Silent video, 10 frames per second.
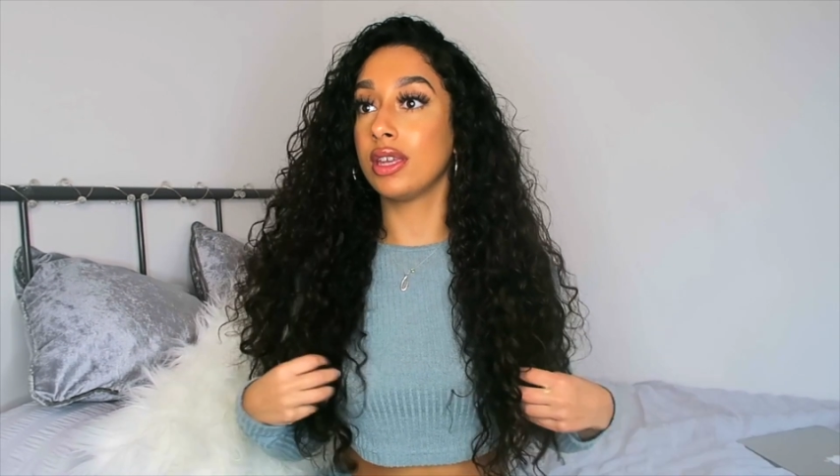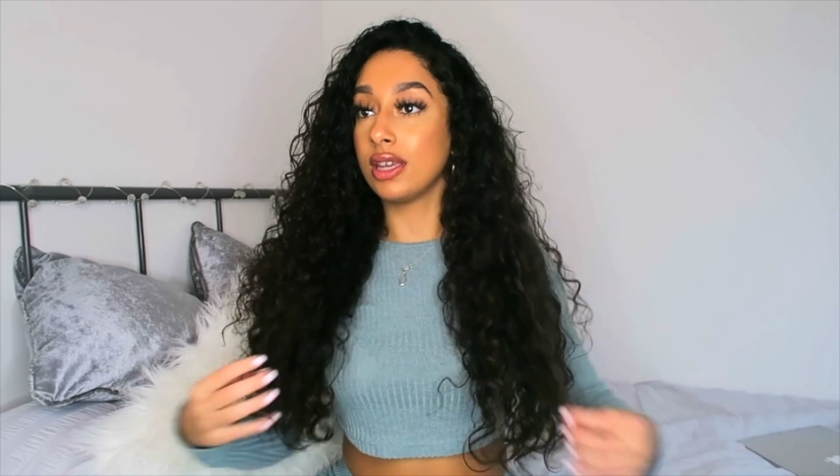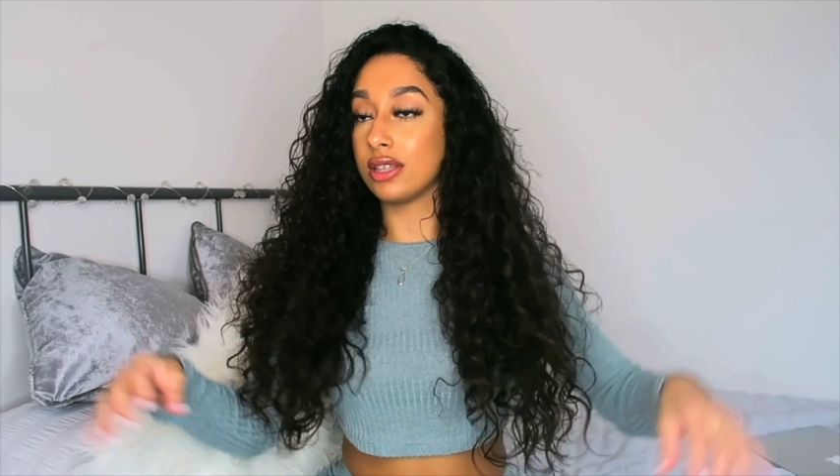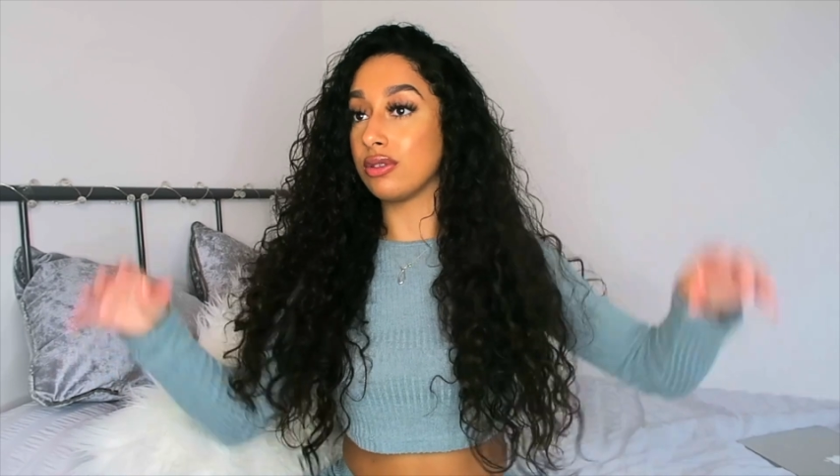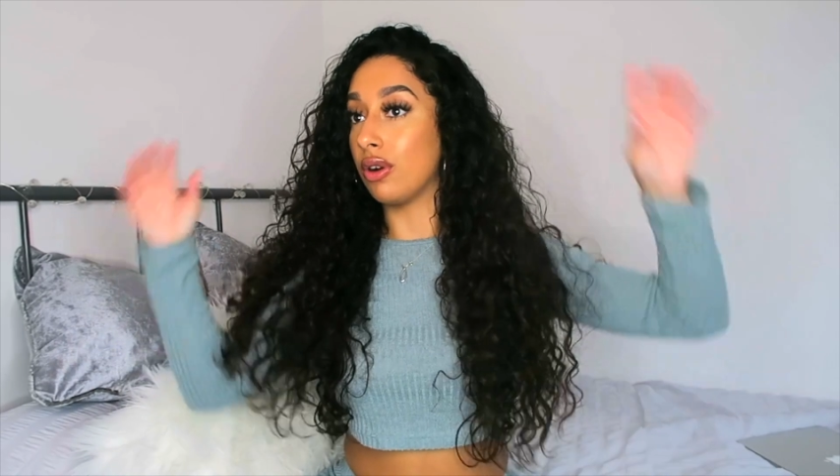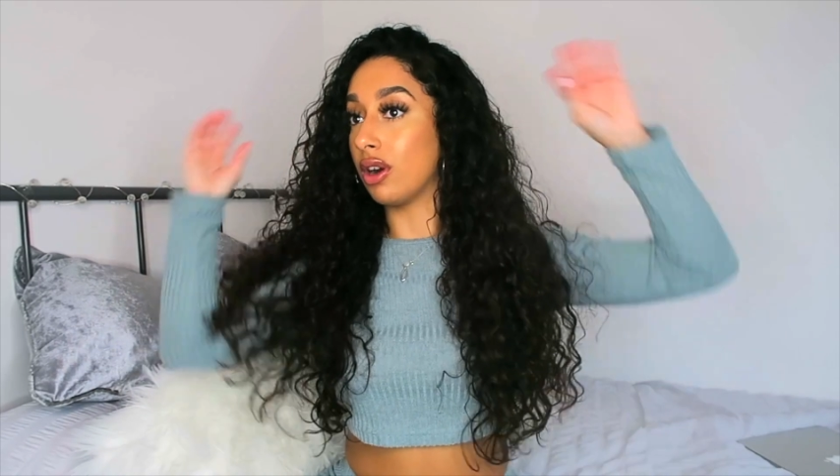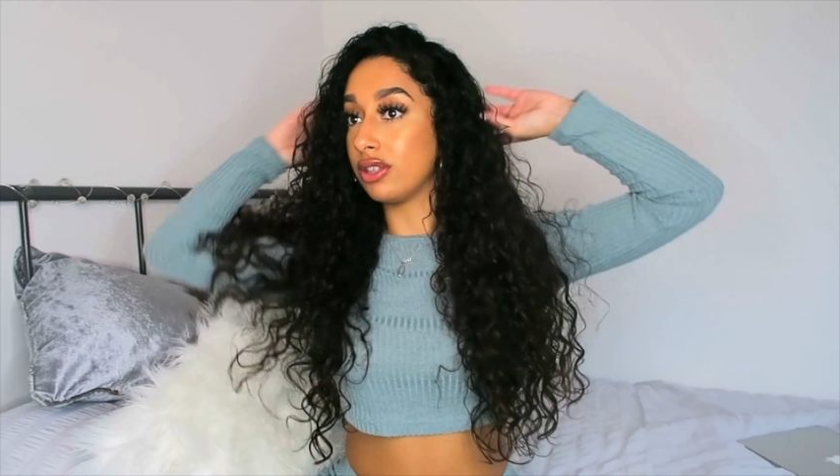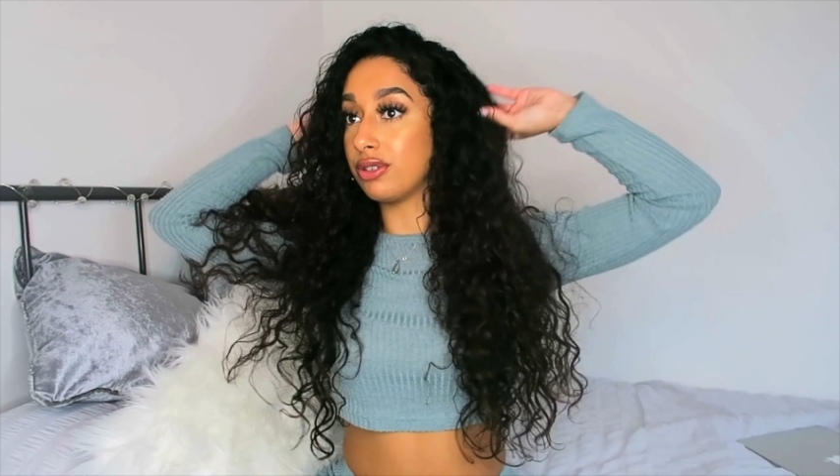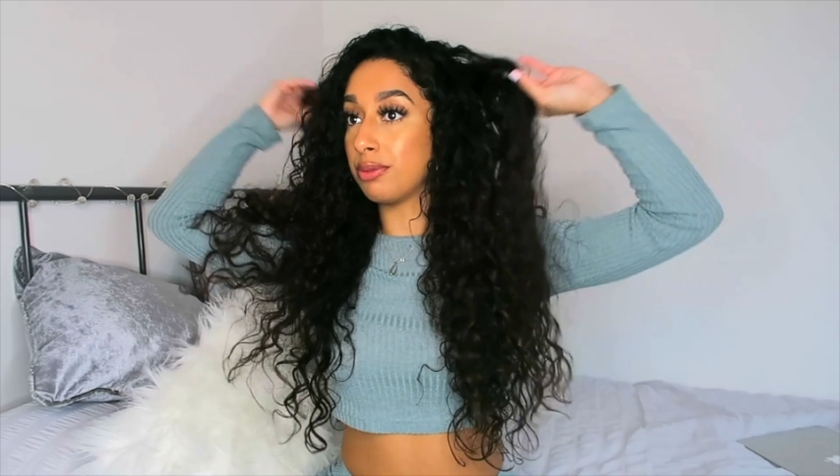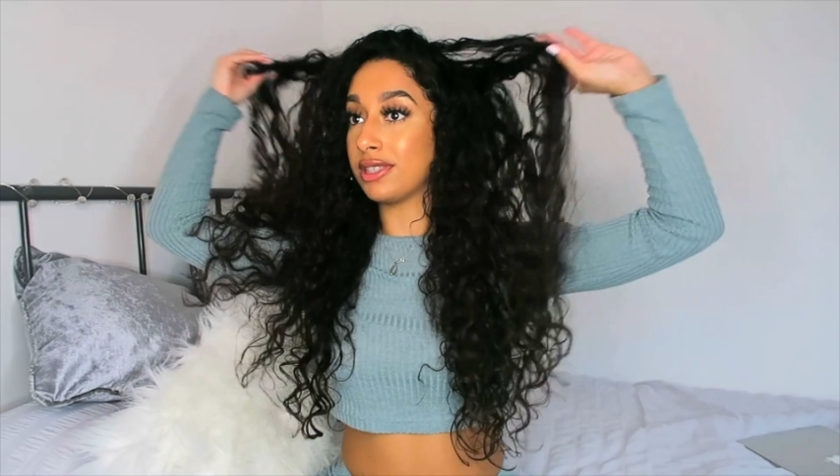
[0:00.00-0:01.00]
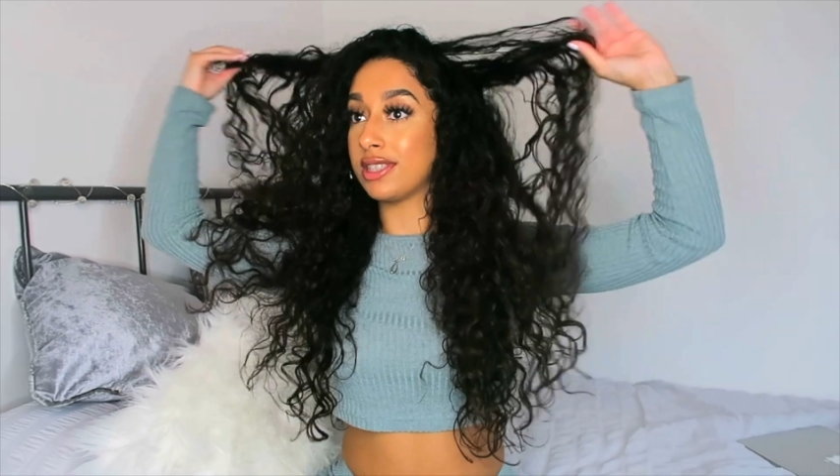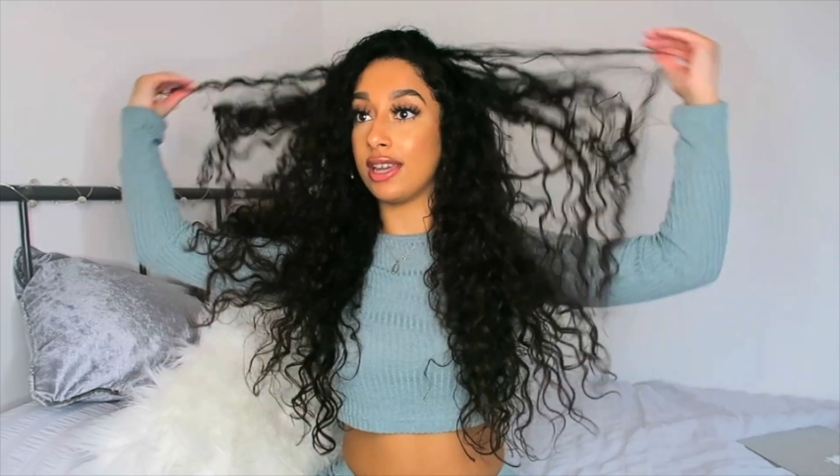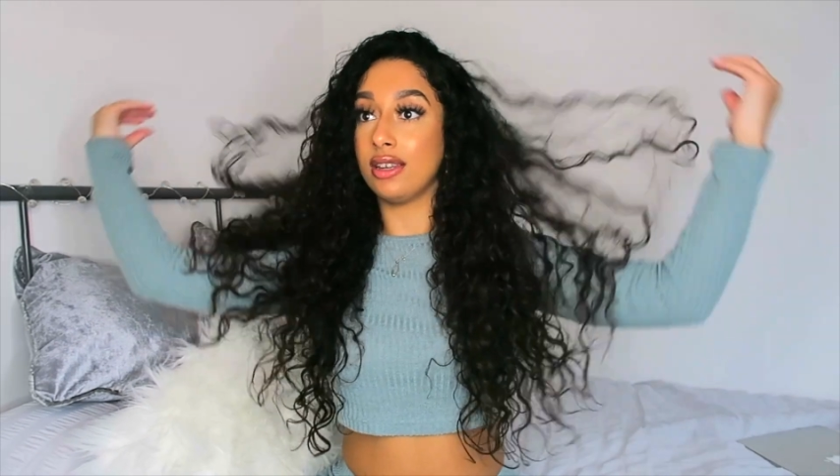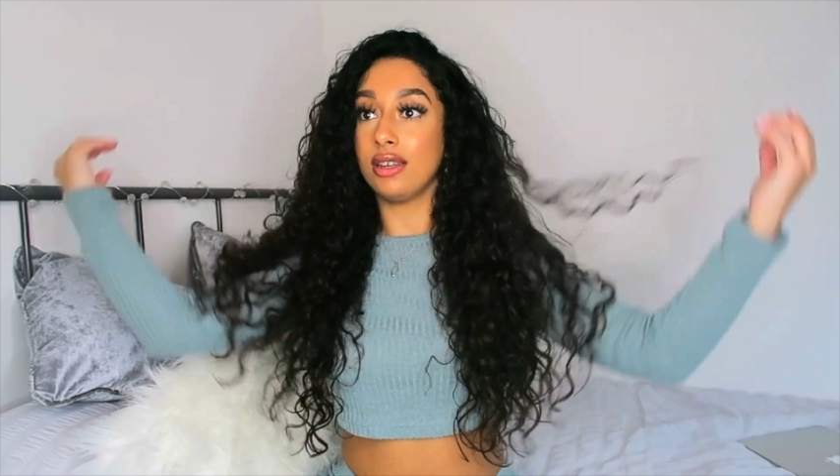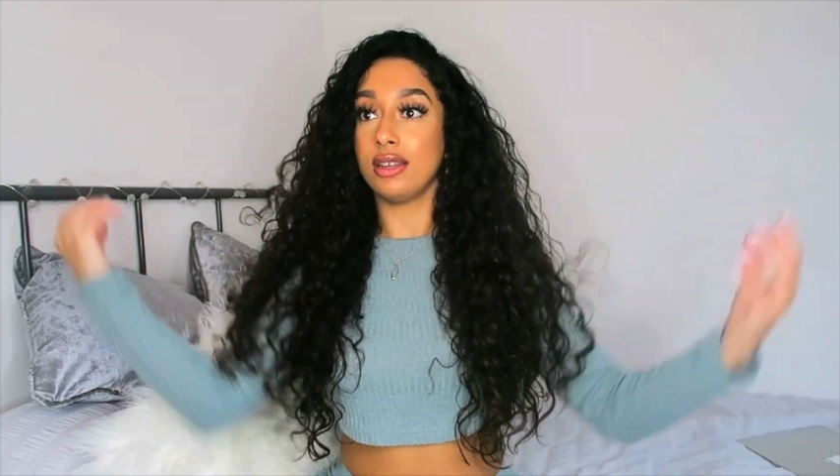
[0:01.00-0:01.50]
it's not
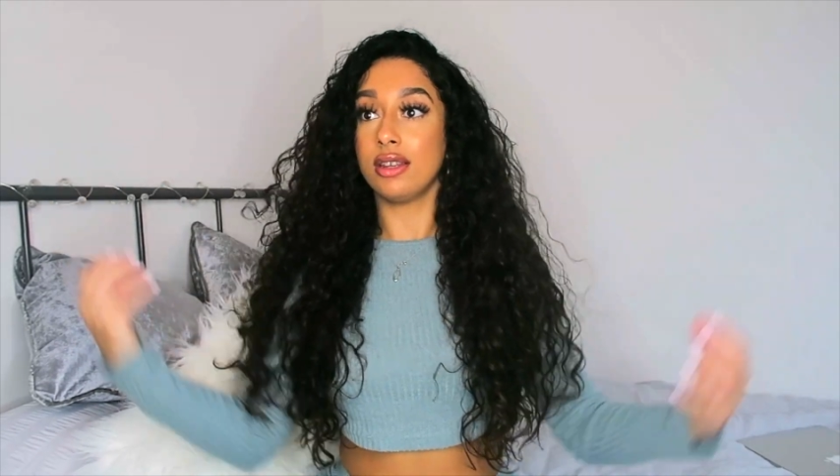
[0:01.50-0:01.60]
100%,